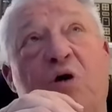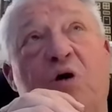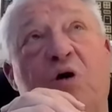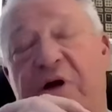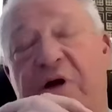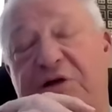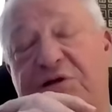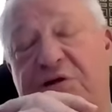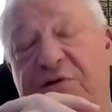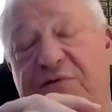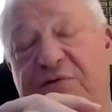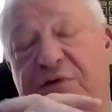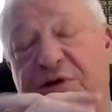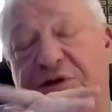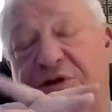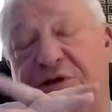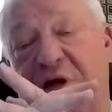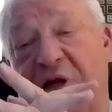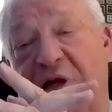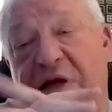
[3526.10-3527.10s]
in the direction of
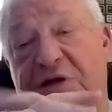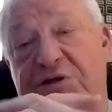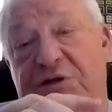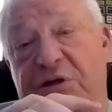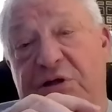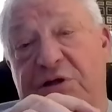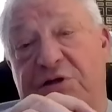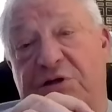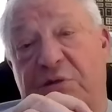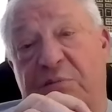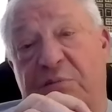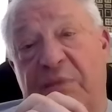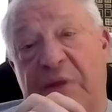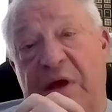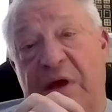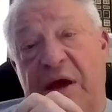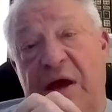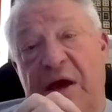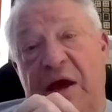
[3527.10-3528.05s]
Christian nationalism.